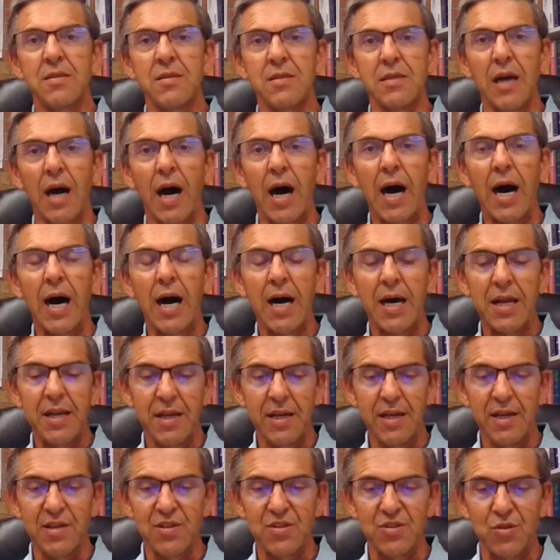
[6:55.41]
God
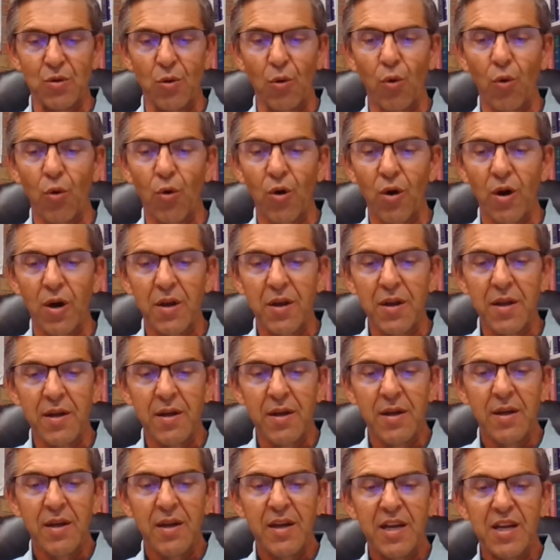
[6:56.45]
is on
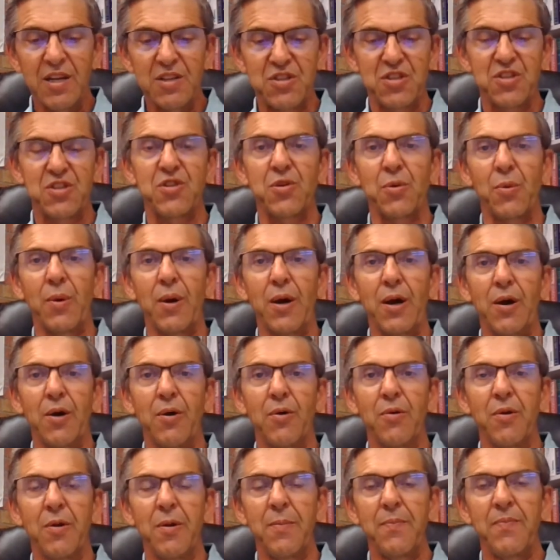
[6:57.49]
his
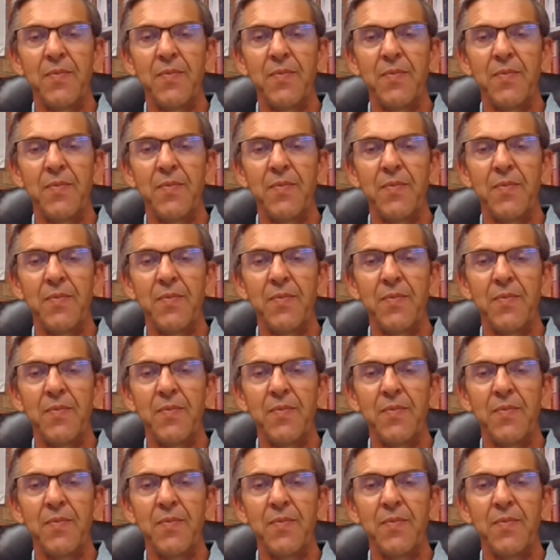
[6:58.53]
throne.